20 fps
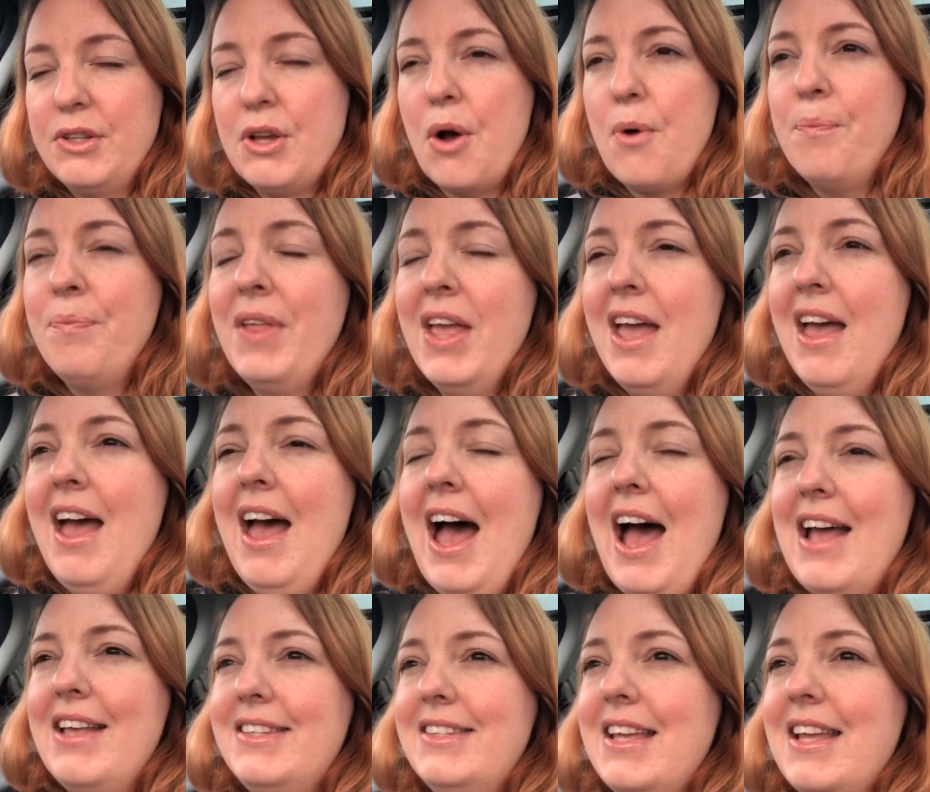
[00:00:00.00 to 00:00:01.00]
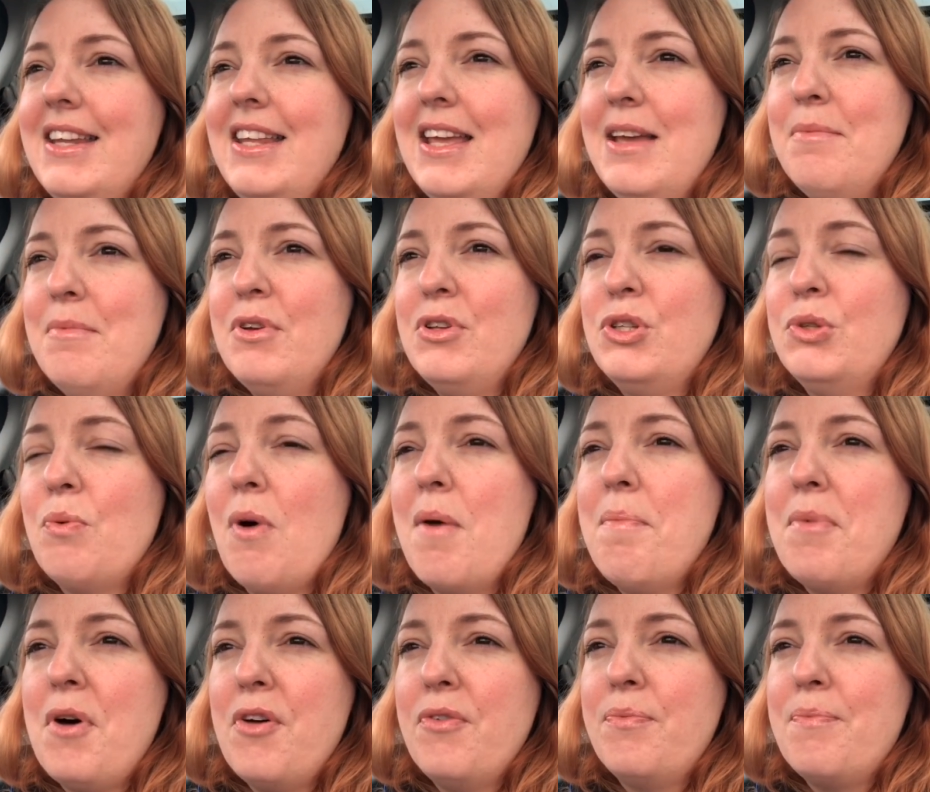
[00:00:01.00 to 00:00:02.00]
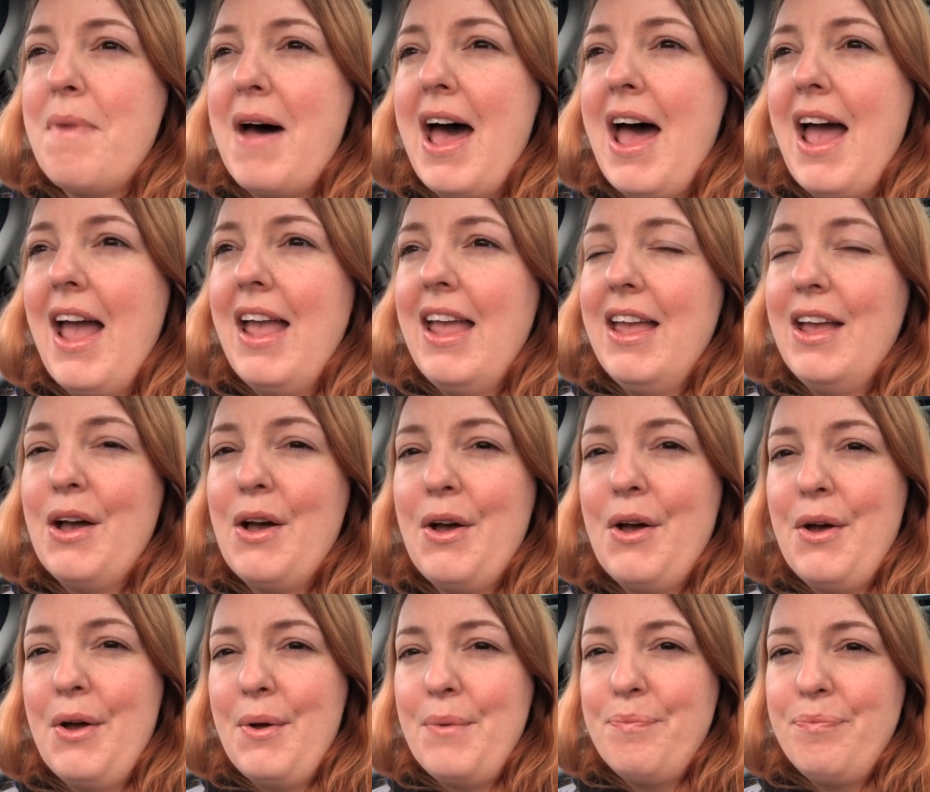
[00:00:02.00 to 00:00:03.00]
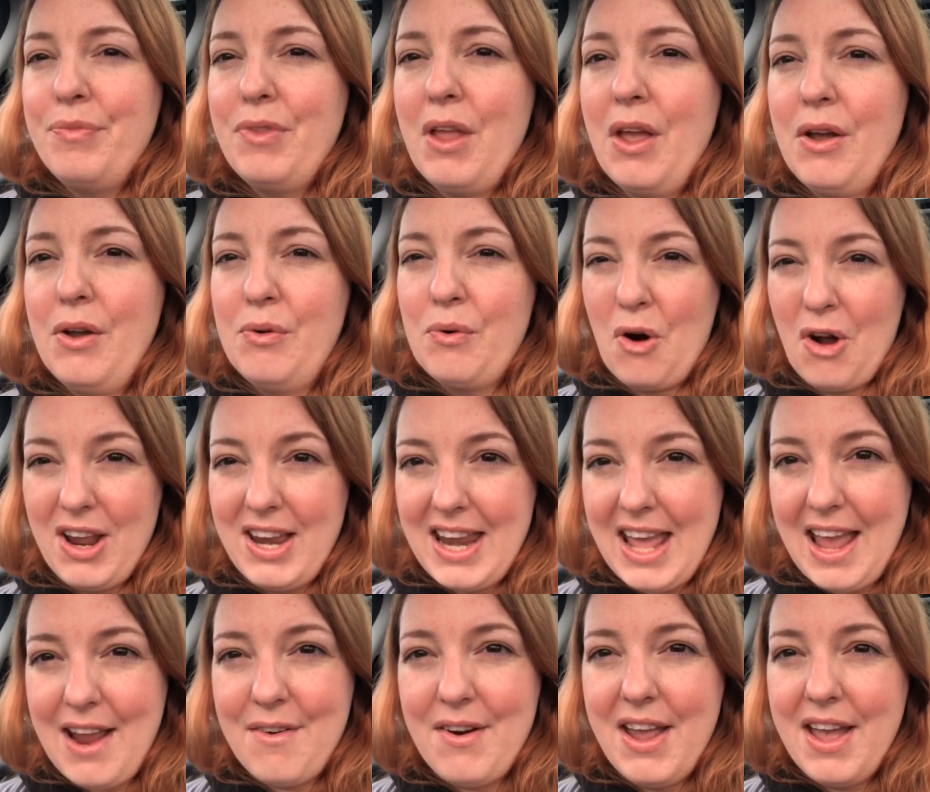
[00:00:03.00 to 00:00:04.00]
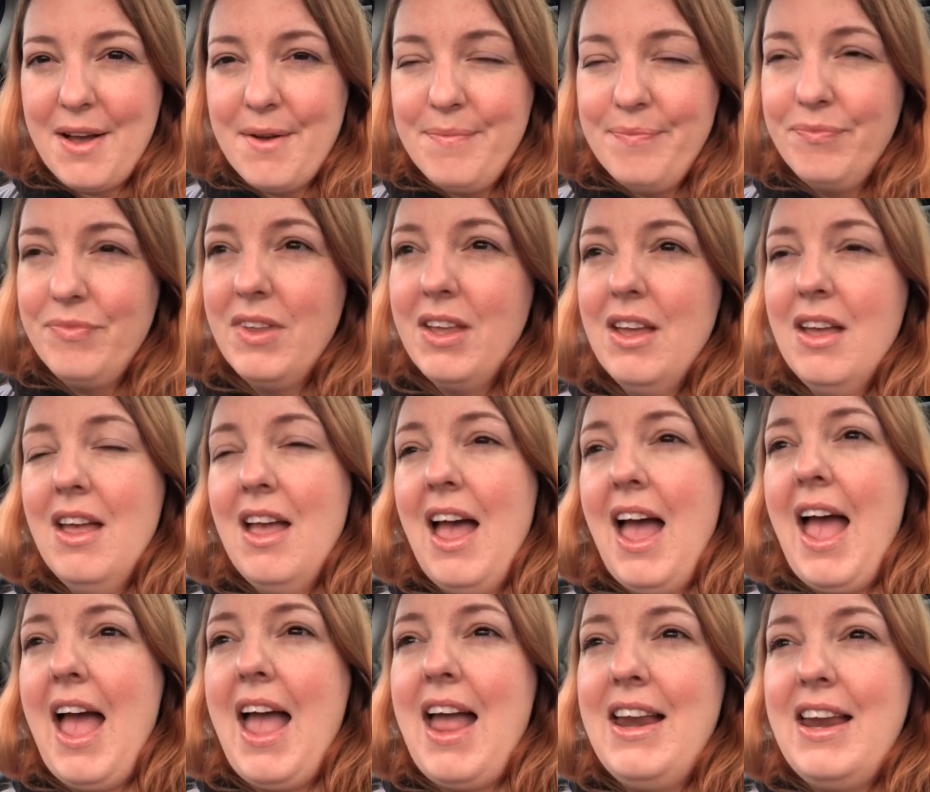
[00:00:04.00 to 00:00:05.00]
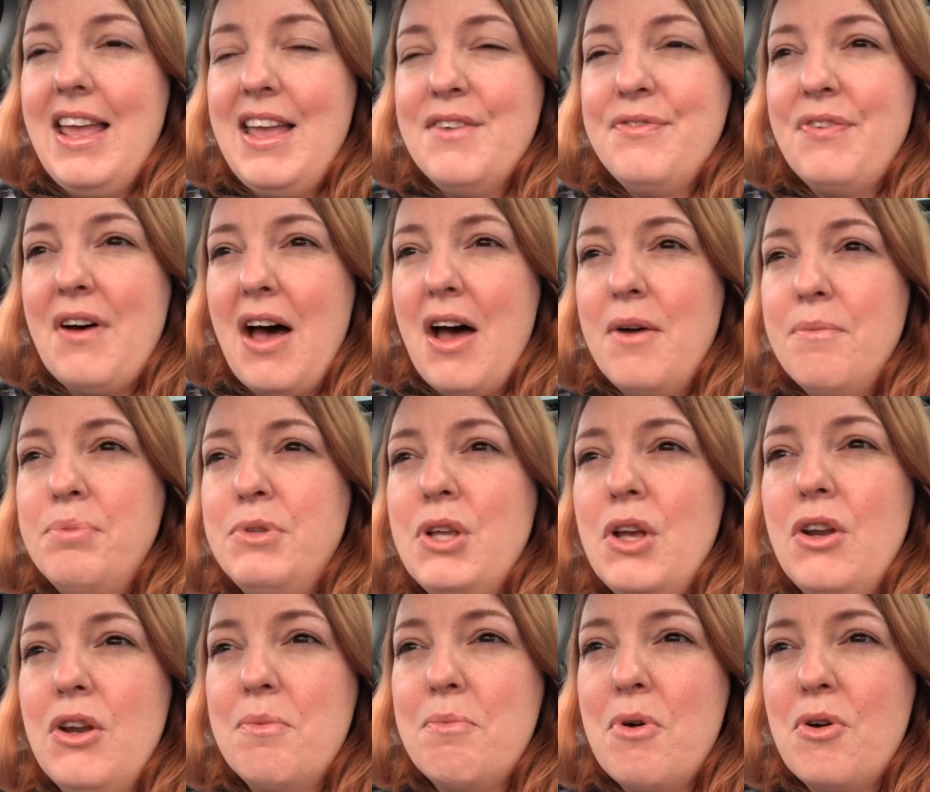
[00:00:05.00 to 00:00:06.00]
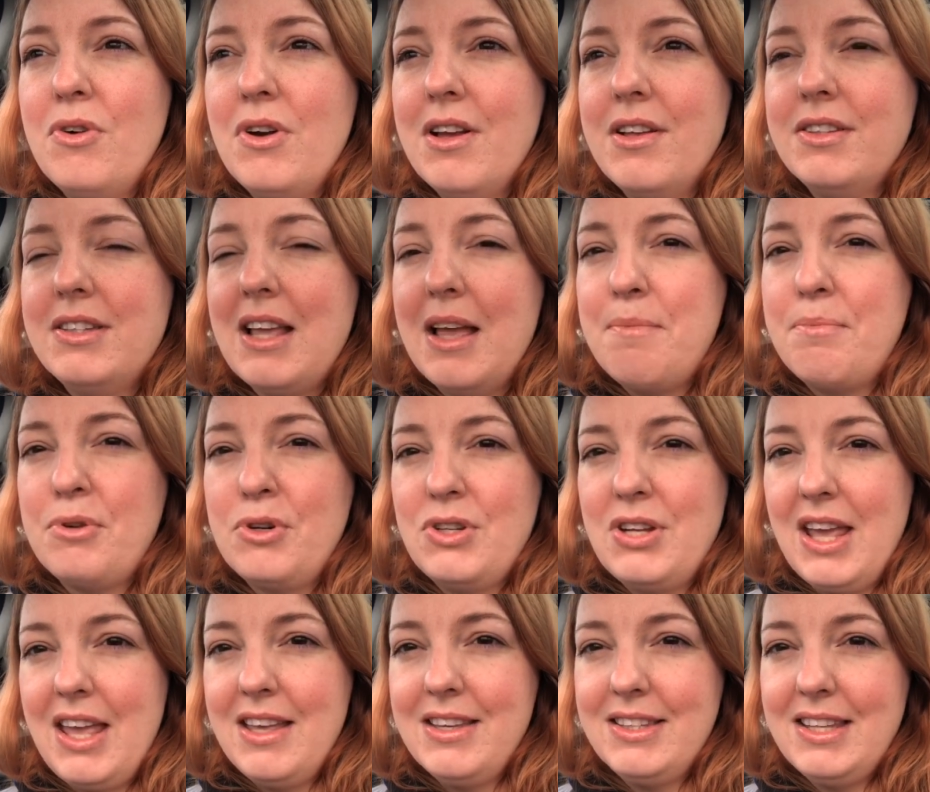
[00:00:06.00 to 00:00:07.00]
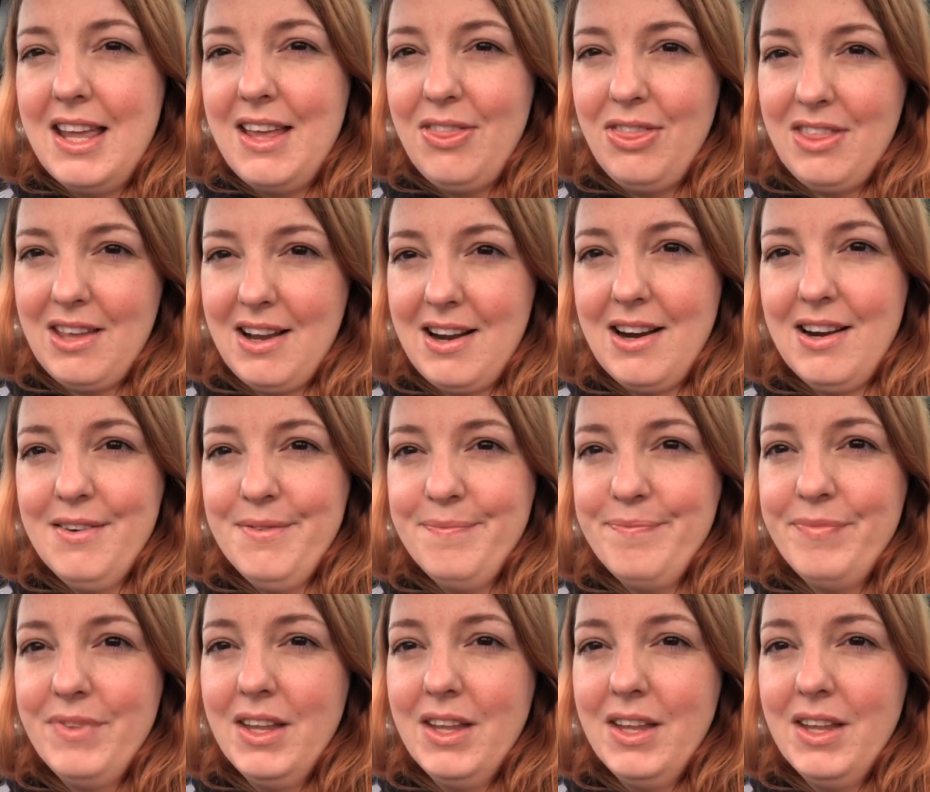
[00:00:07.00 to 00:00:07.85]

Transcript: So I sent him a swab of my groin area, and he found Pseudomonas and Proteus in there.